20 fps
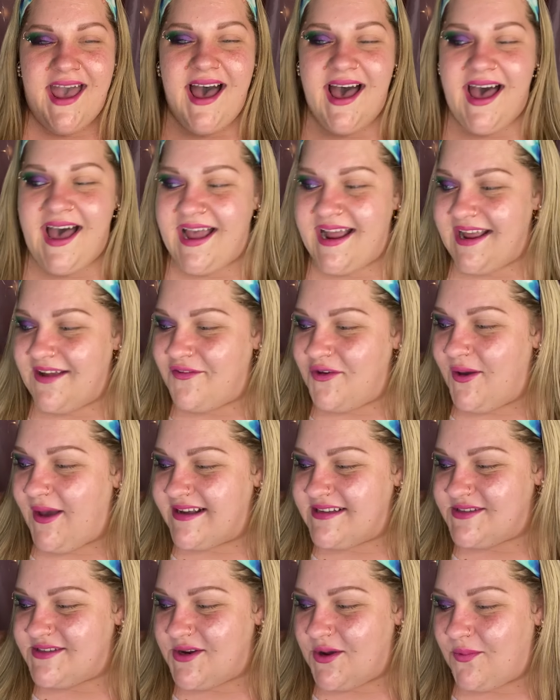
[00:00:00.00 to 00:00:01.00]
Uh, if you
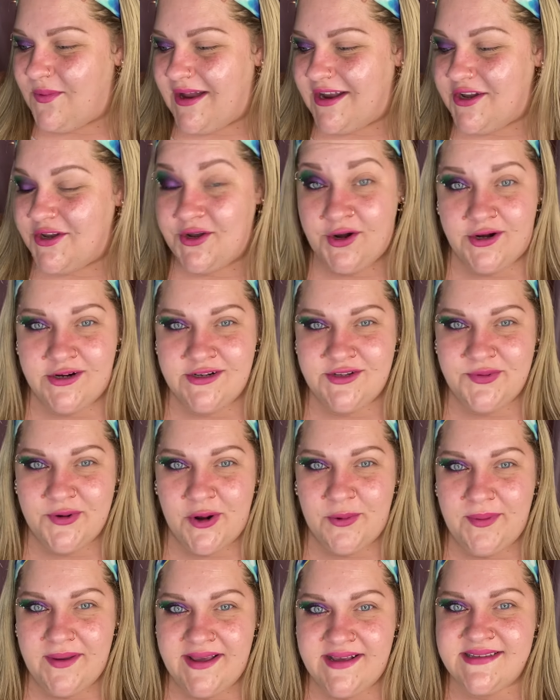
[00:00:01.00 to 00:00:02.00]
guys know what Nerds
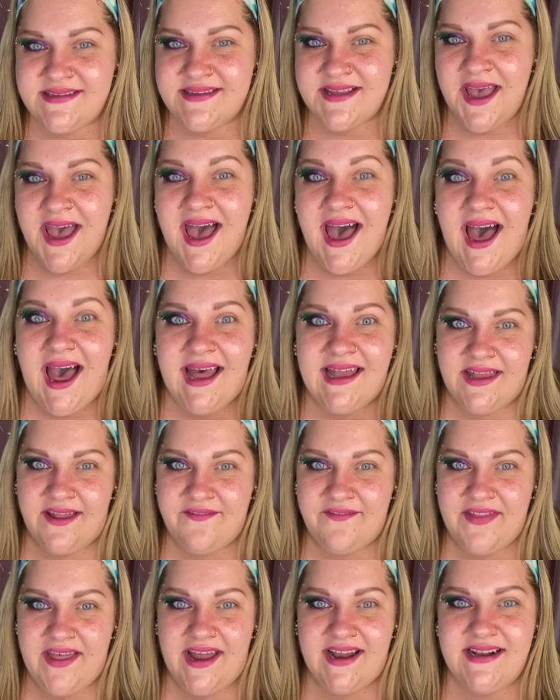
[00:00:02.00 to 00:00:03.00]
Rope is, I
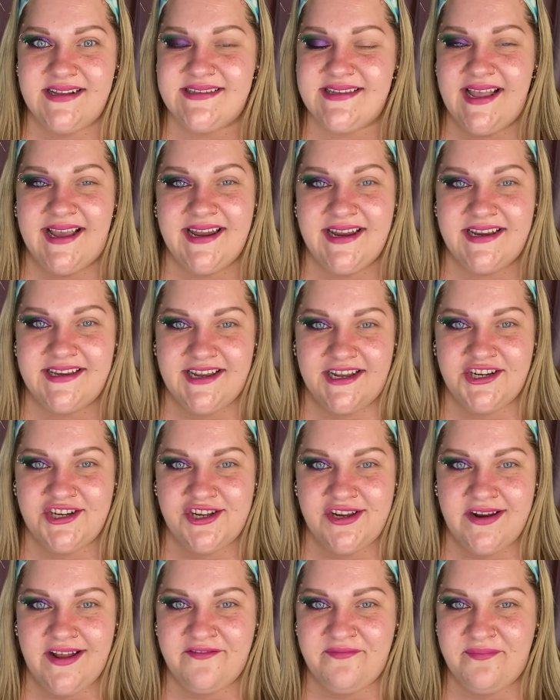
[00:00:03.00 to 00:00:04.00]
love that. It's like an
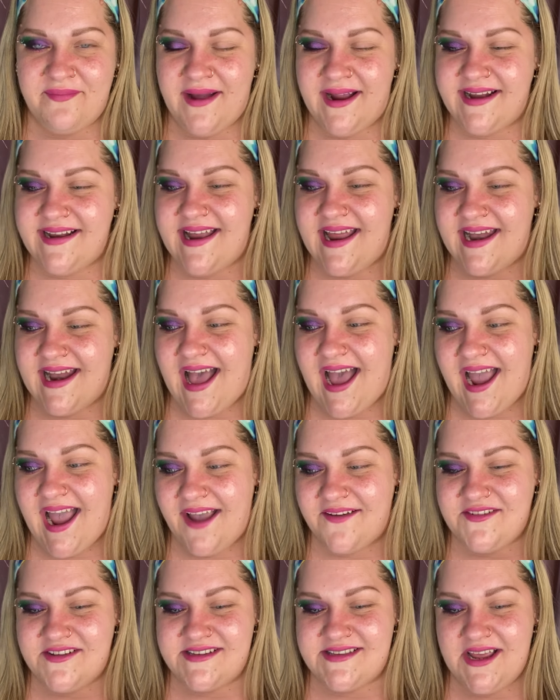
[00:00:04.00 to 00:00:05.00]
addiction of mine and I
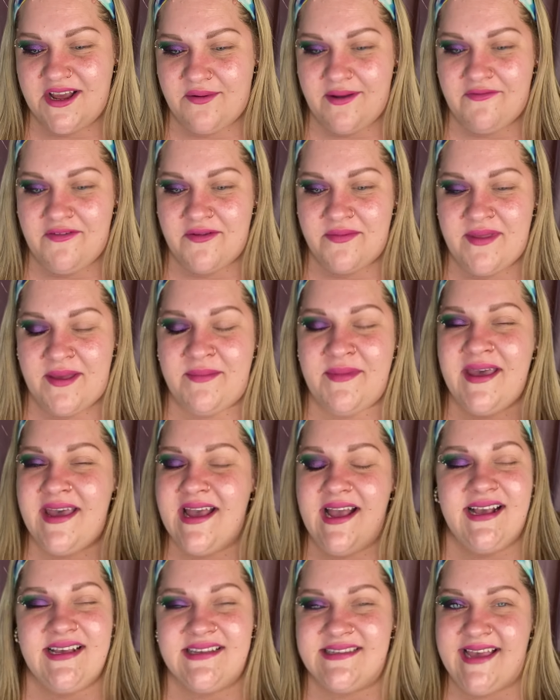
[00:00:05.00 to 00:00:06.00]
have to stay away from them
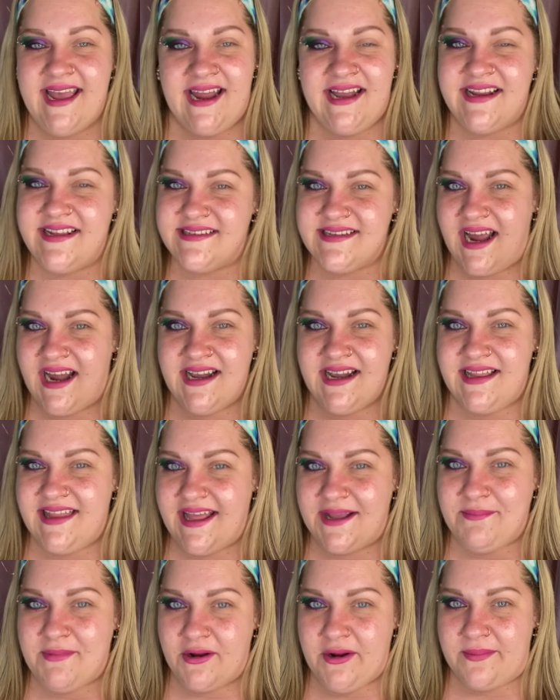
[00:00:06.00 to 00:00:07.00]
because candy's kind of
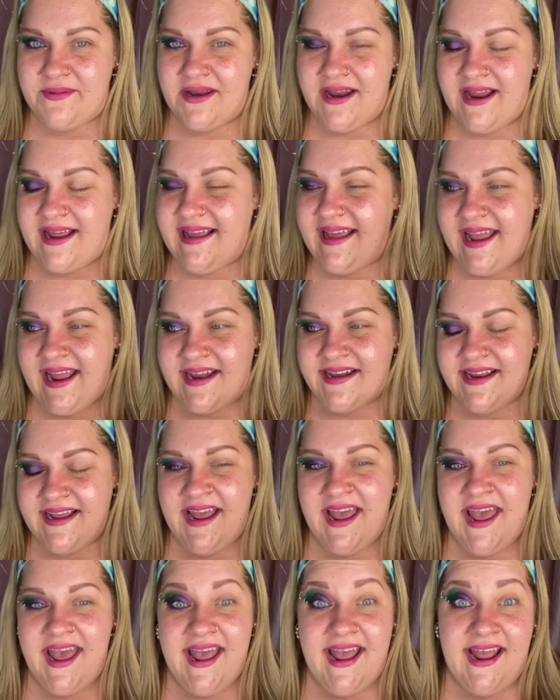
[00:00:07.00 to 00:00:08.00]
like my kryptonite
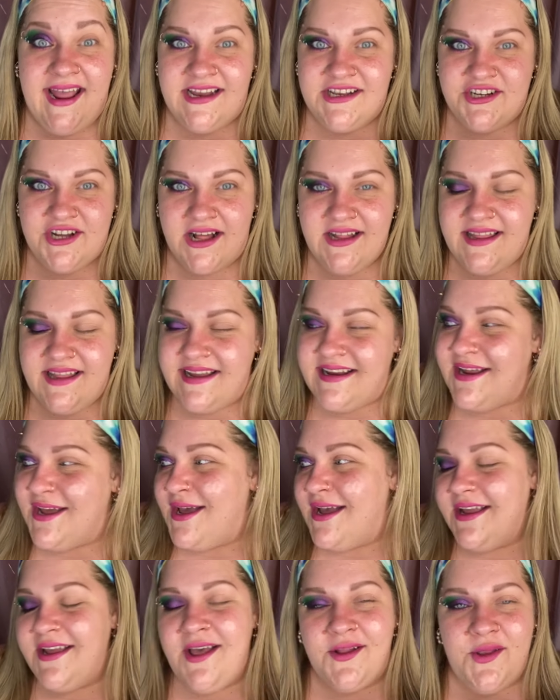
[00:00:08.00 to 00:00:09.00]
candy and chocolate.
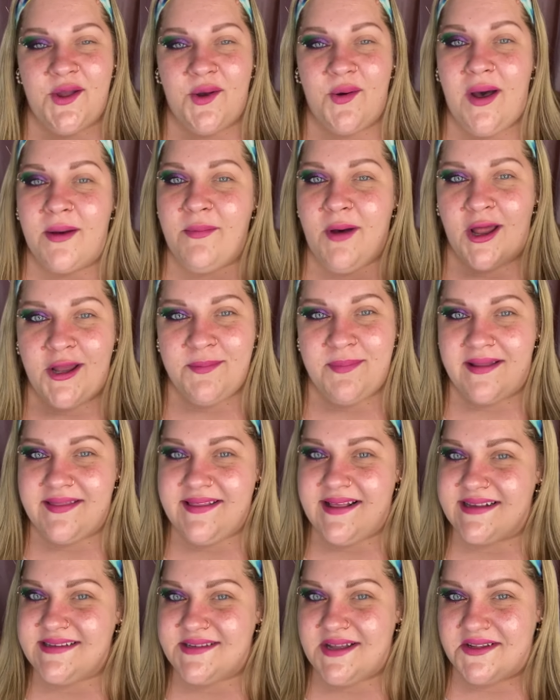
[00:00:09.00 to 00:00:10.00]
Y'all know I'm all about
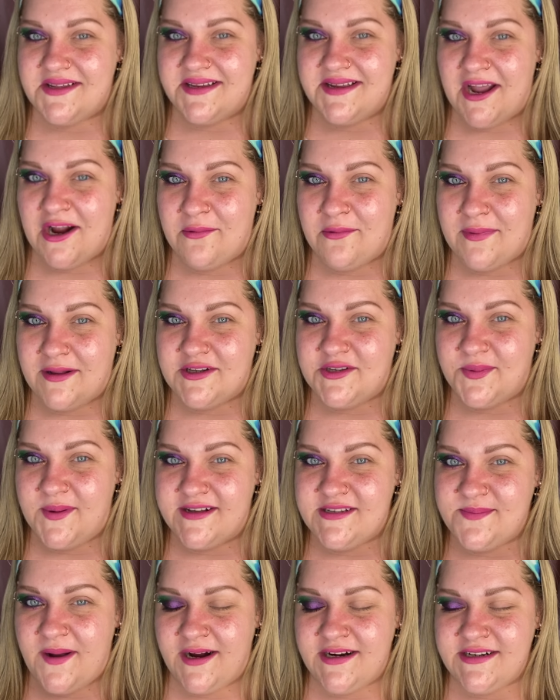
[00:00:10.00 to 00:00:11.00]
that salted caramel
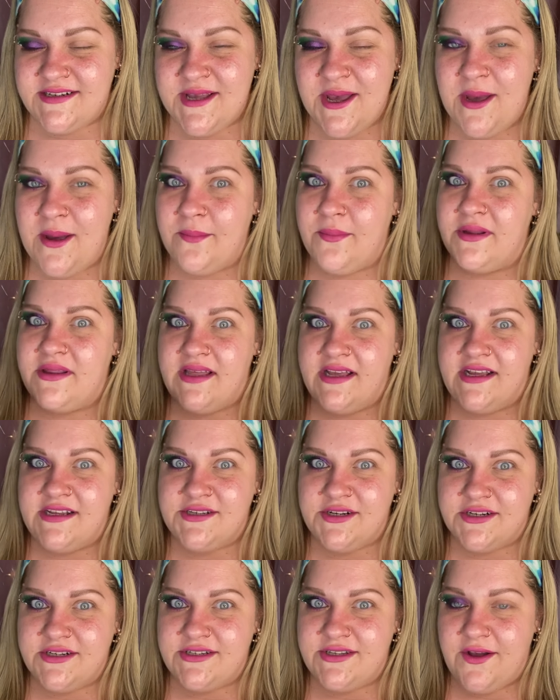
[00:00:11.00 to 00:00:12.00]
Twix bars, but these
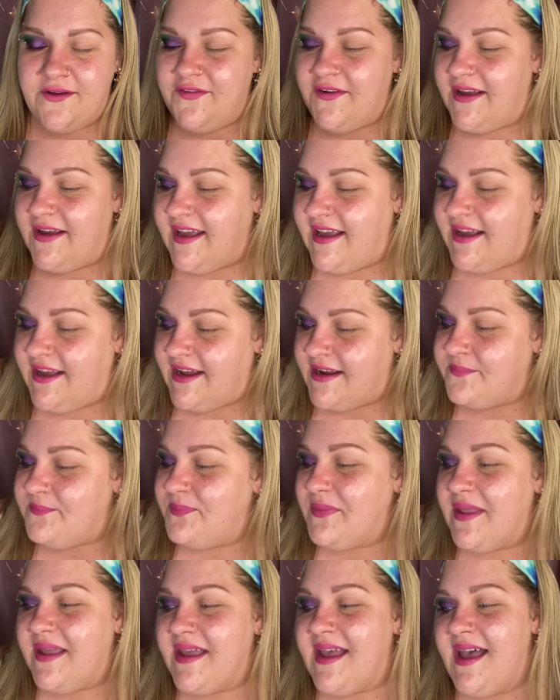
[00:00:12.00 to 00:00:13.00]
are so freaking good.
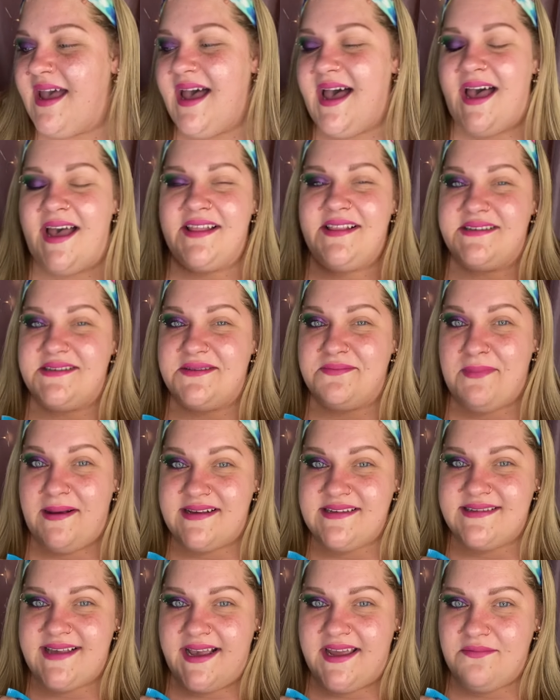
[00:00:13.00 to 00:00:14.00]
Uh, this is my
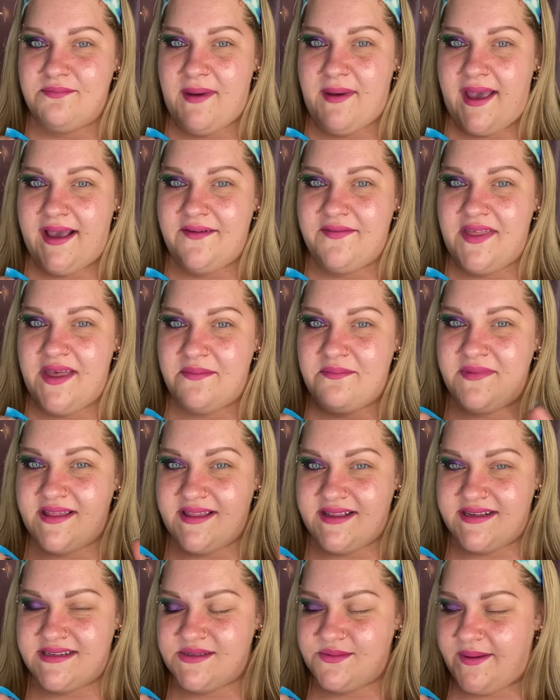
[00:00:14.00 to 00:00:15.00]
second bag of them
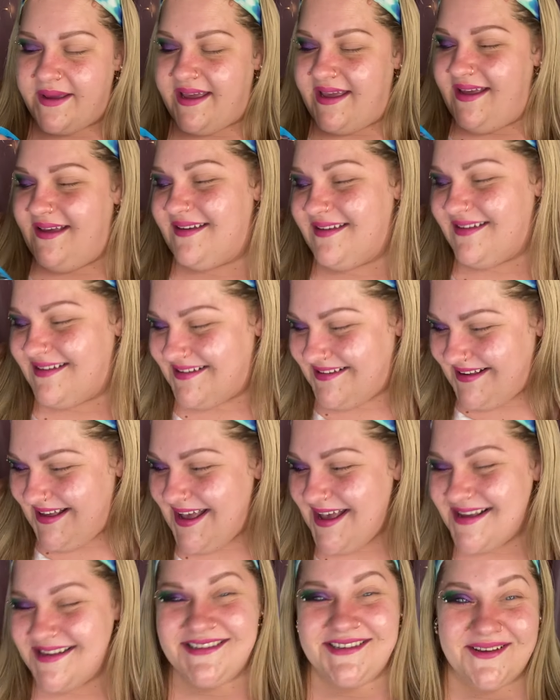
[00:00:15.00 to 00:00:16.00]
this week.
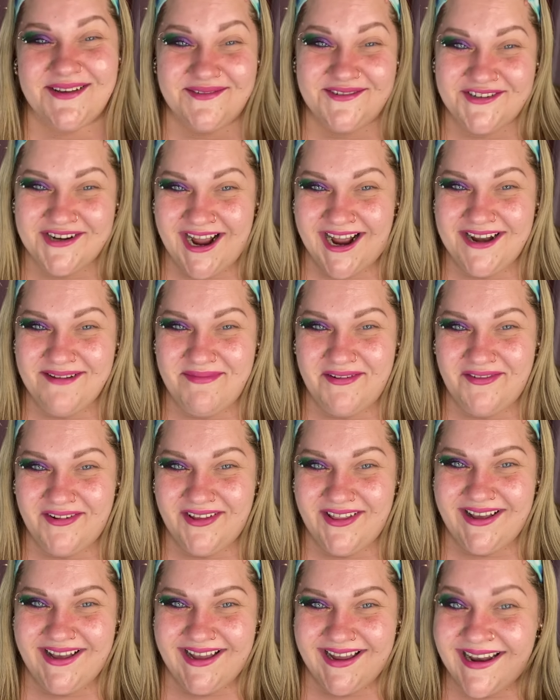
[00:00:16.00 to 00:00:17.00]
so I'm trying to be
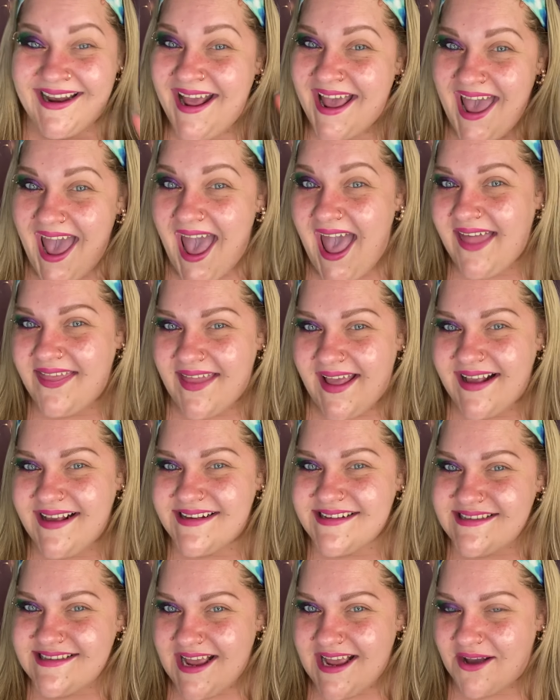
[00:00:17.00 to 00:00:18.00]
really good and like
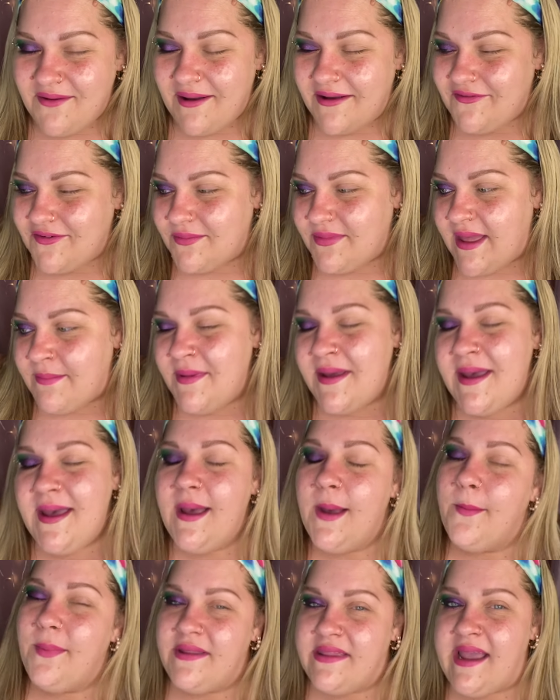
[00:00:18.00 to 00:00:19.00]
stay away from them,
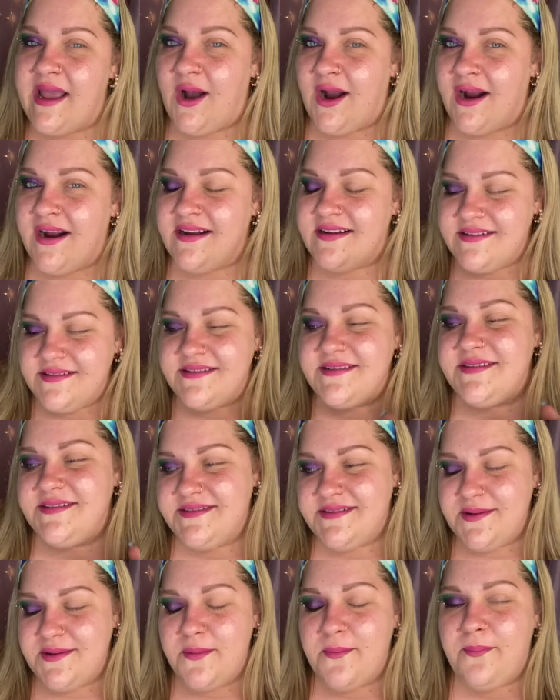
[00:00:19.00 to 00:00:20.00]
but they are
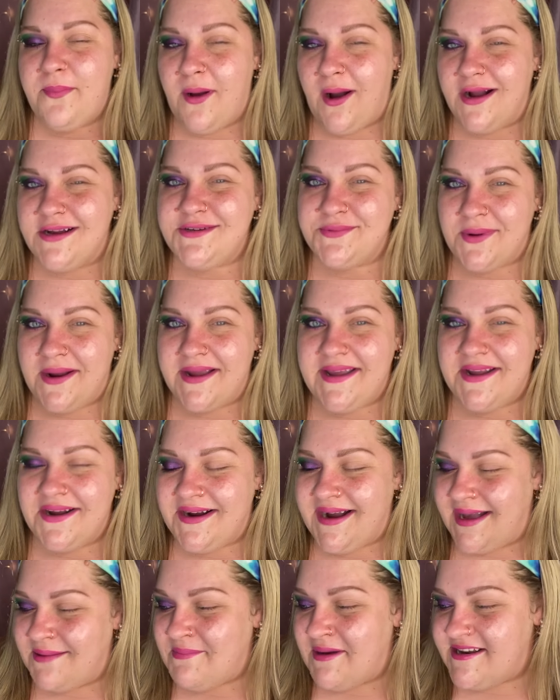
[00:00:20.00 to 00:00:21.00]
parked right here
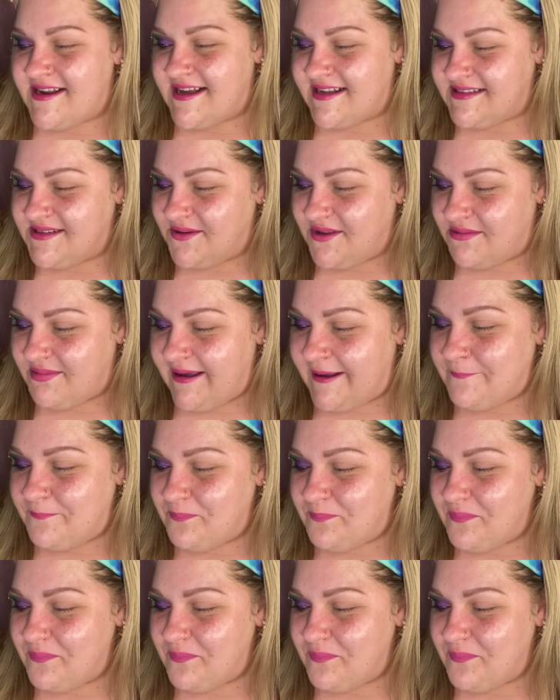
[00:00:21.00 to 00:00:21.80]
at my desk with me.